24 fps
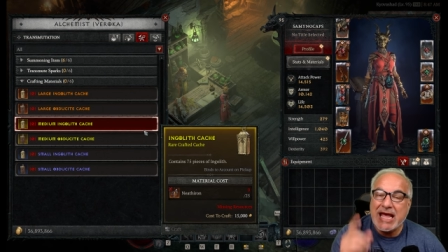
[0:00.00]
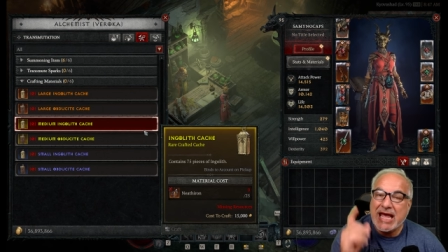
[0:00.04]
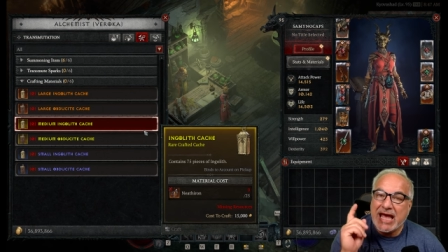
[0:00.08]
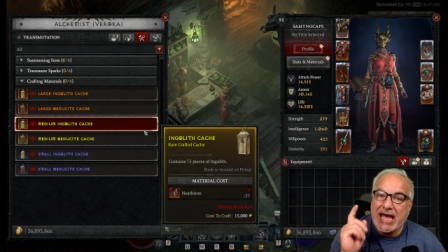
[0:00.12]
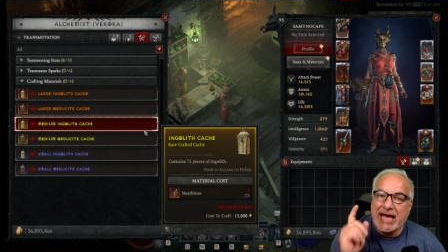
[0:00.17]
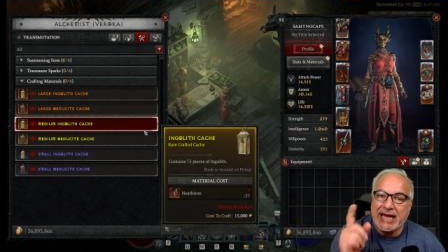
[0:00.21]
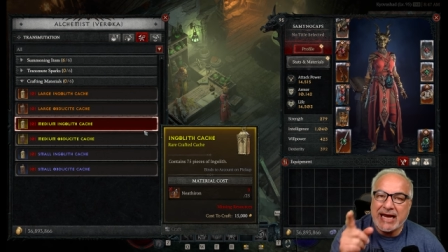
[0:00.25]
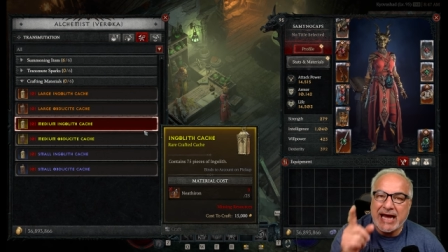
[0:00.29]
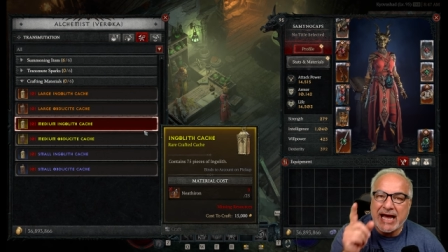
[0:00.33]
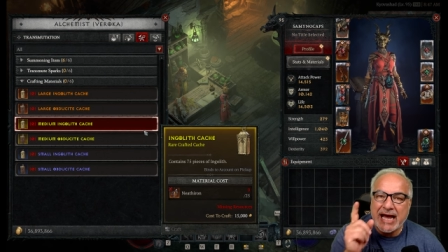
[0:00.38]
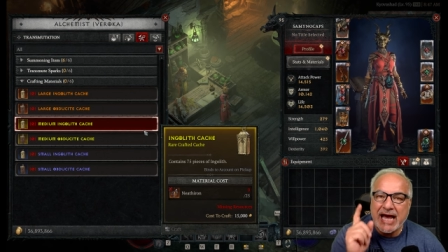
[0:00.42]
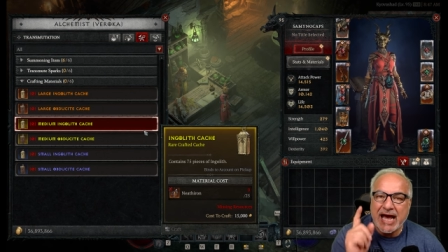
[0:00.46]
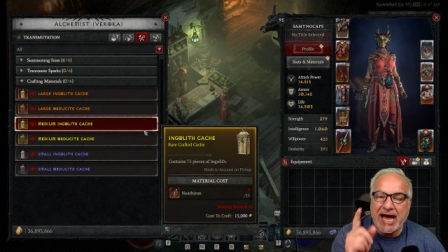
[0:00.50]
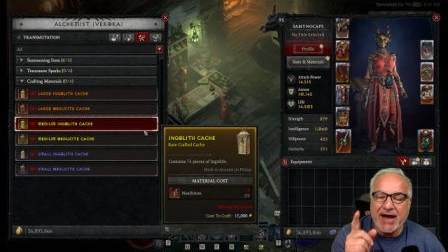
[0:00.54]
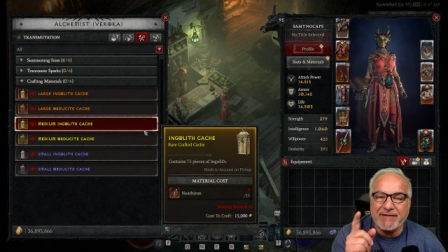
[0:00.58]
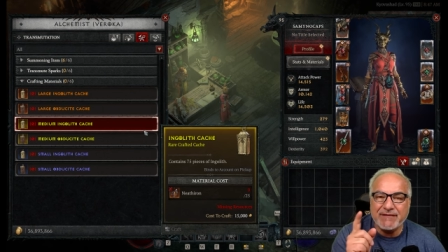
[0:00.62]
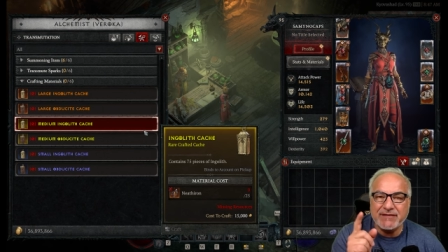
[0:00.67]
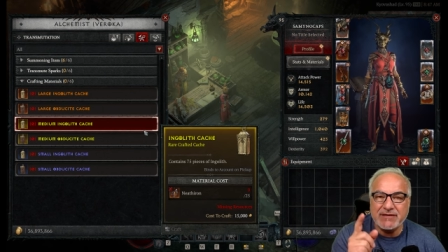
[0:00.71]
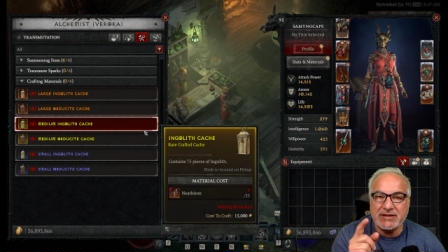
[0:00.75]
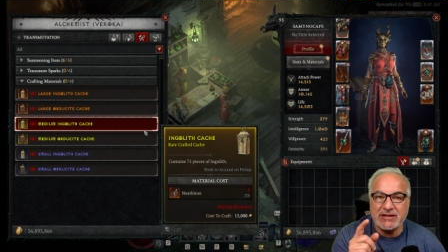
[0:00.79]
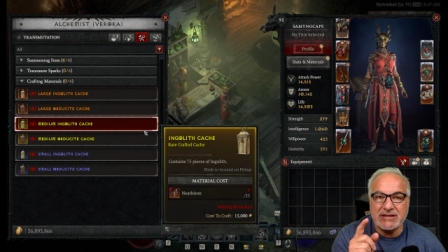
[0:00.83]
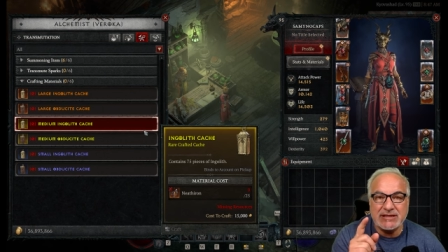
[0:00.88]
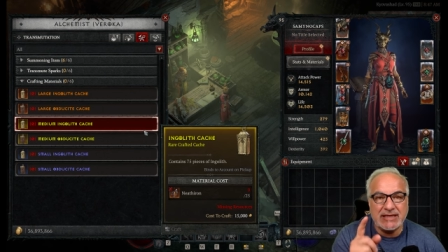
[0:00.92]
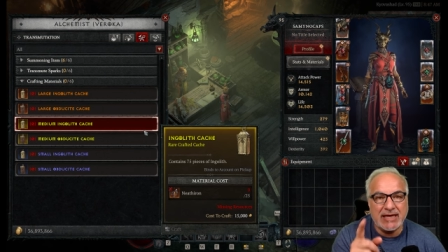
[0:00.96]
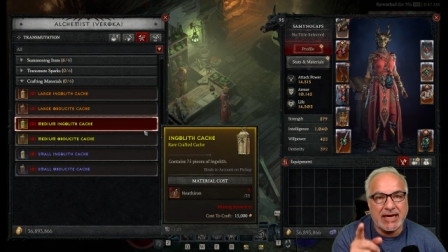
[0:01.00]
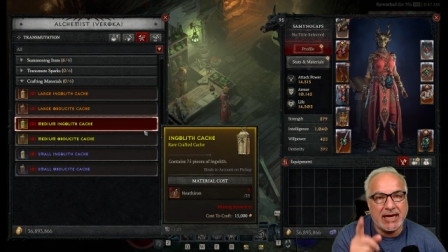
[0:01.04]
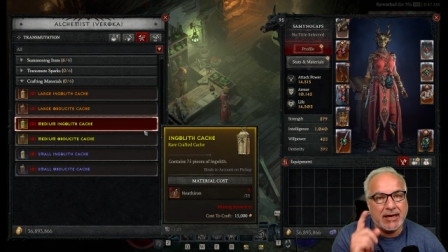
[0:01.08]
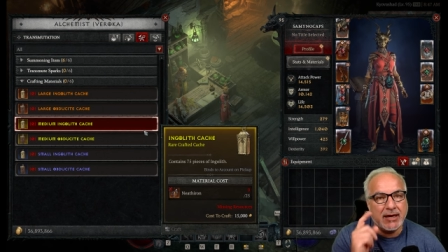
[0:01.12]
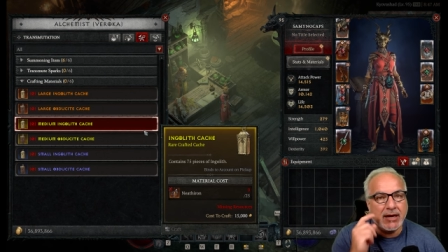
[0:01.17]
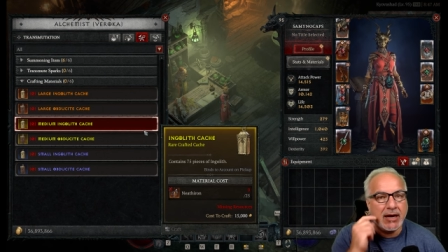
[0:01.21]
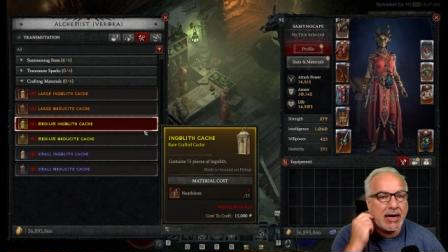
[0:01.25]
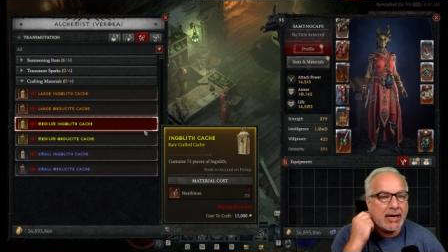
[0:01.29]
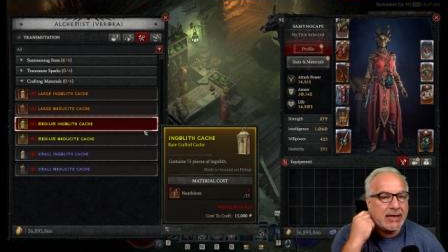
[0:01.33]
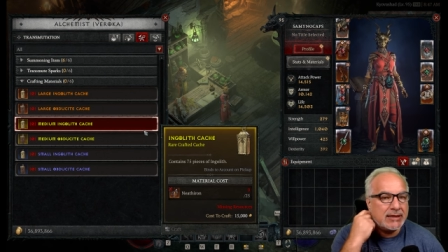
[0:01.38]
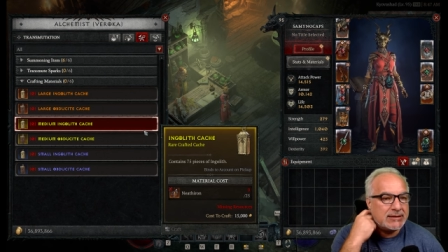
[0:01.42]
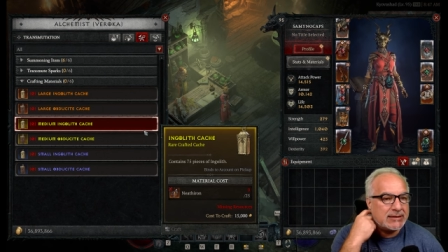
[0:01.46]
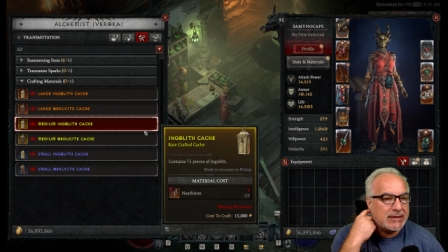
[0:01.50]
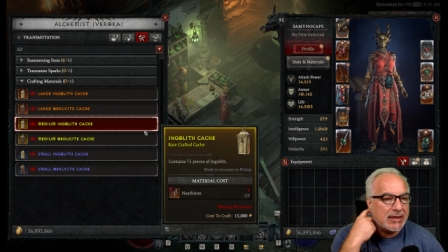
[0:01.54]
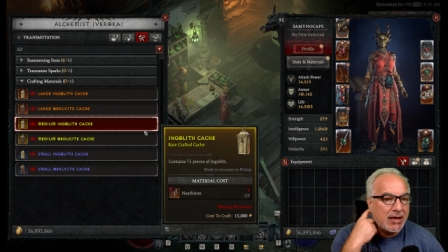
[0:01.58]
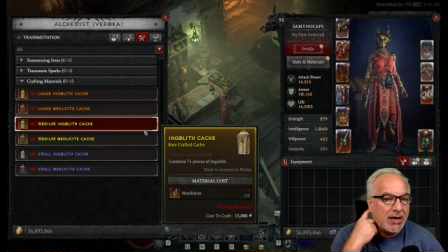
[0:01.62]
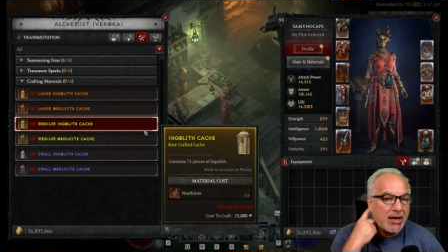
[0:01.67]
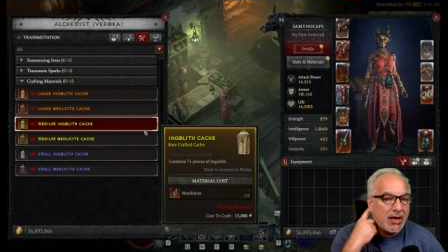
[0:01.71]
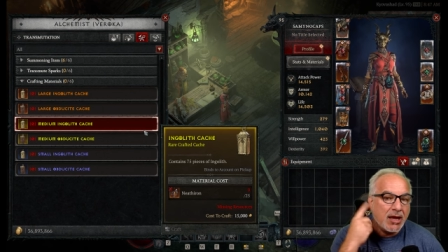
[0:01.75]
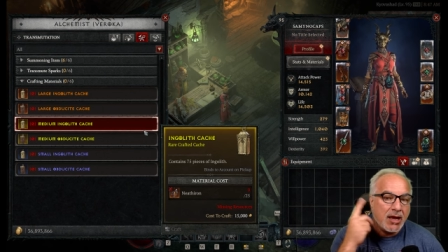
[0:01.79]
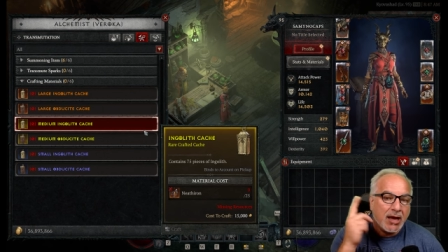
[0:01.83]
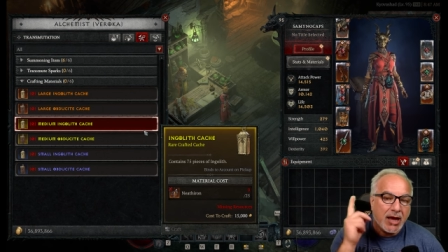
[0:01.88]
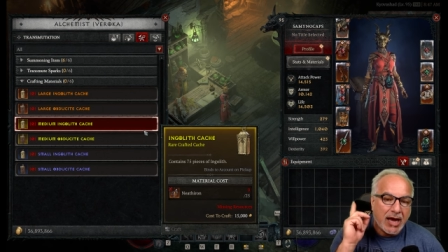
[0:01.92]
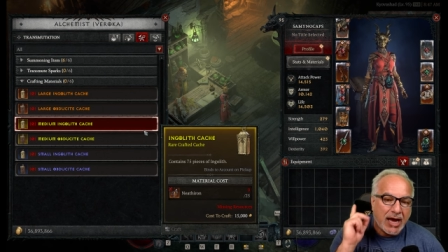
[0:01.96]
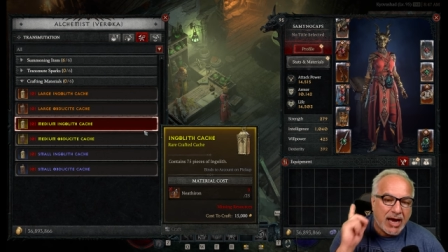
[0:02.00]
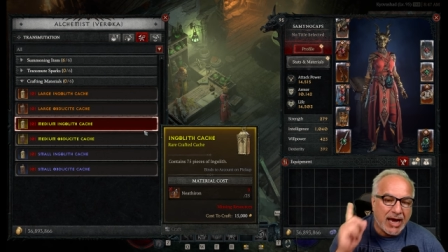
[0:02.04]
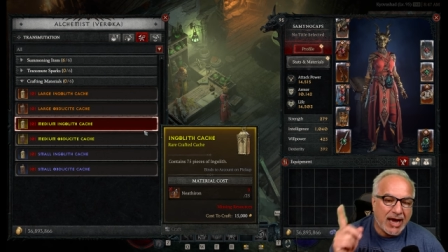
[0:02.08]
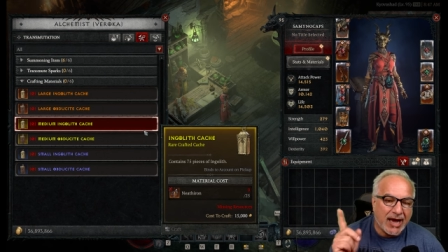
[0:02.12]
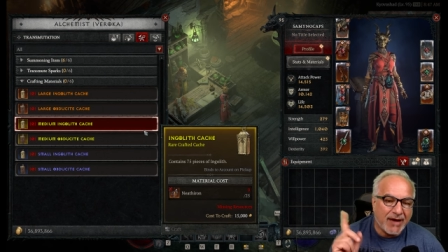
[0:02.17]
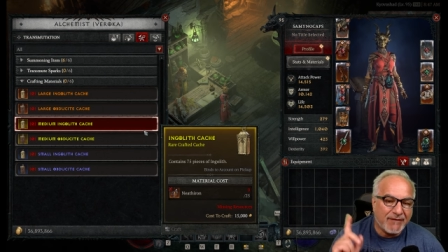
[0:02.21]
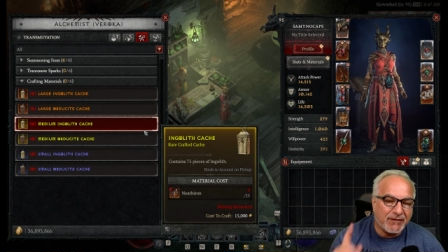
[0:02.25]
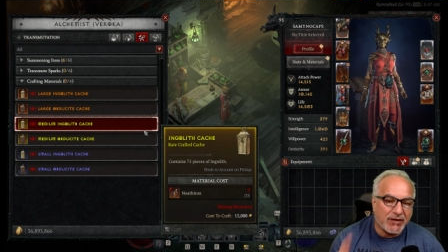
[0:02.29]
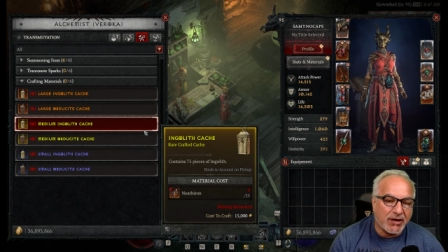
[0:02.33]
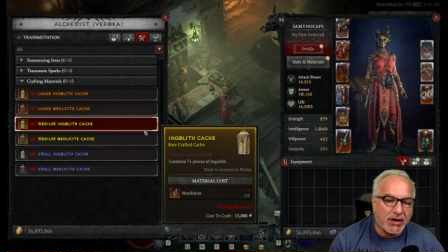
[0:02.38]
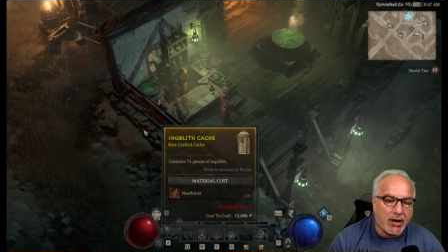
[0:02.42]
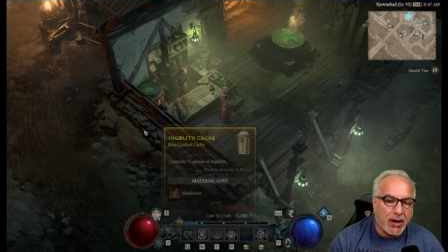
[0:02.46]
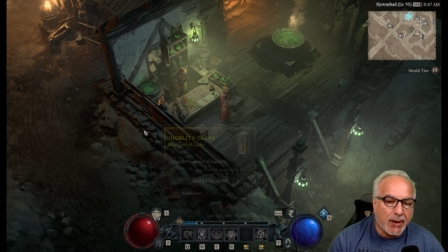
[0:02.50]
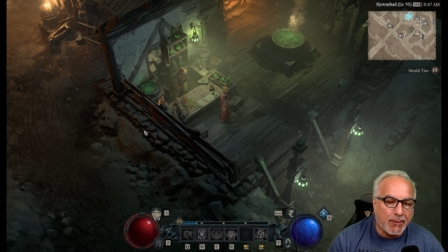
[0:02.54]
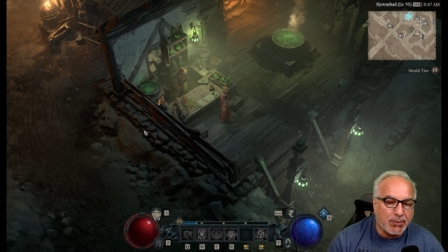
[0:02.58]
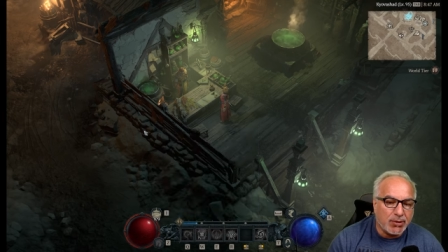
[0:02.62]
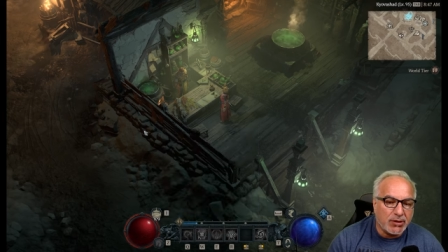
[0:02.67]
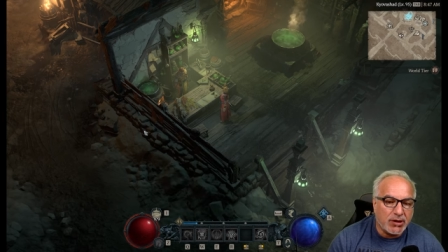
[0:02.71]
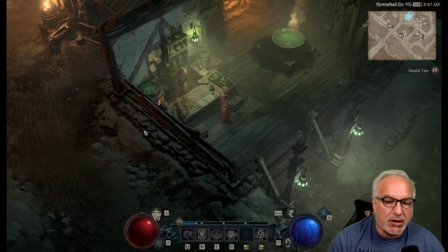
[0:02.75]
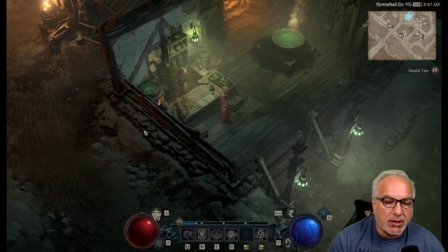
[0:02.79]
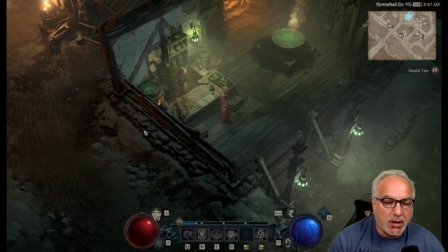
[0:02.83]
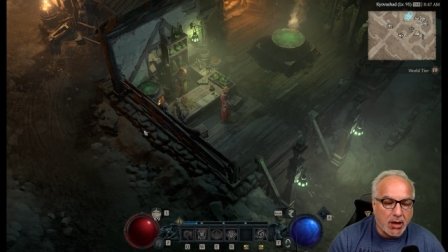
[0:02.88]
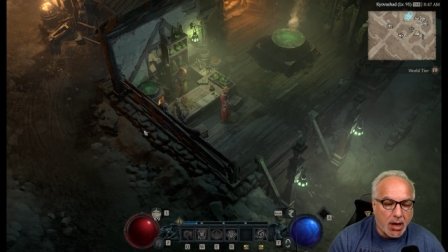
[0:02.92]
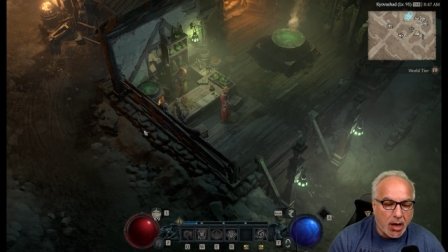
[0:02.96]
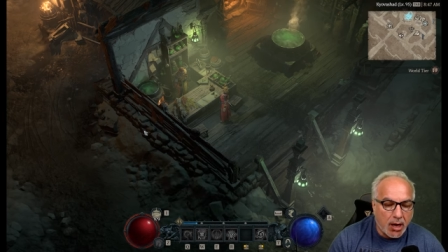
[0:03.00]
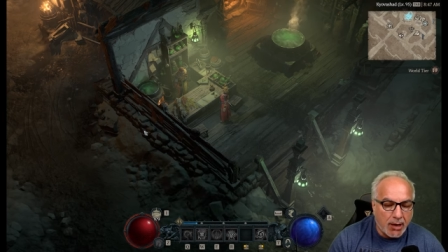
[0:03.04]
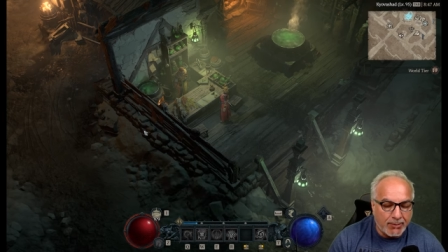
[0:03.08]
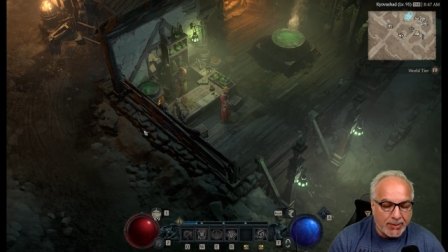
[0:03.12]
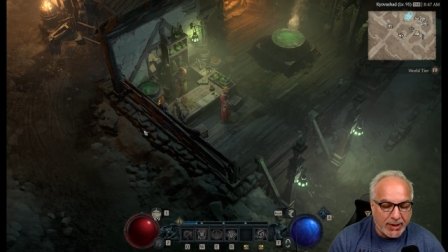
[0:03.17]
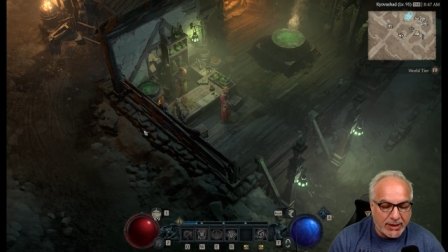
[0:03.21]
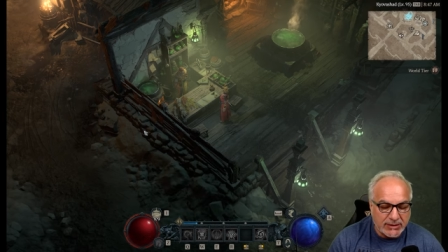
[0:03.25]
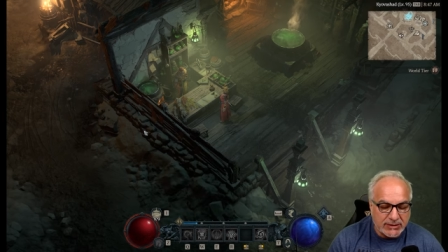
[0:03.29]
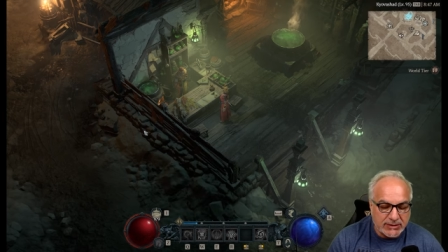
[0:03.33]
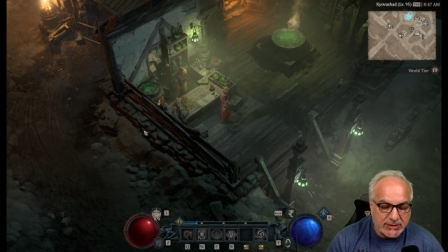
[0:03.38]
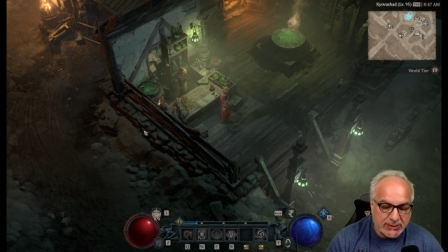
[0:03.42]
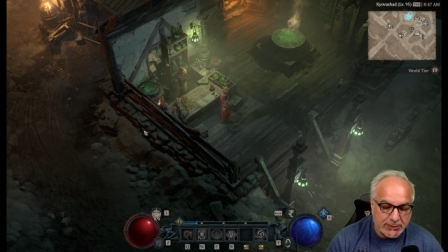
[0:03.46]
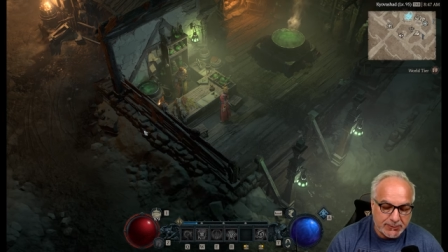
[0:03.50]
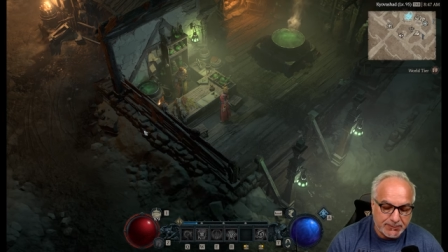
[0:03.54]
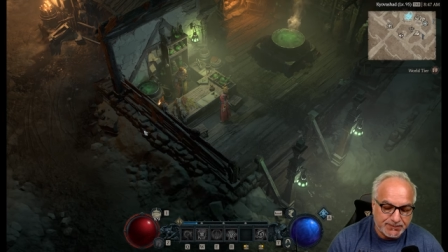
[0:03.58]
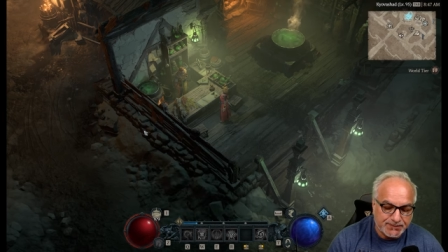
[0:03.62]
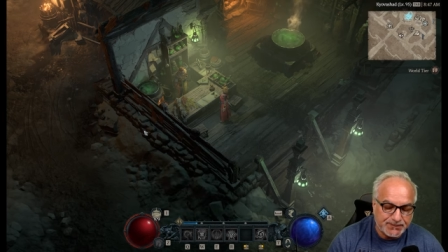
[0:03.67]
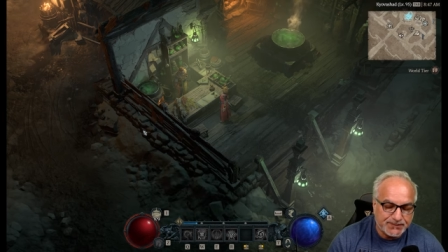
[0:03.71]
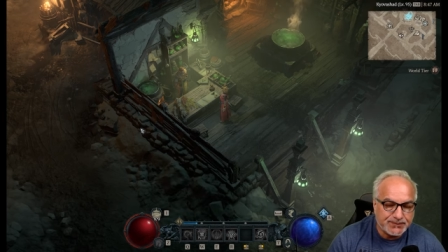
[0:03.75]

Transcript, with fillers: And I have to say, guys, I have a couple of comments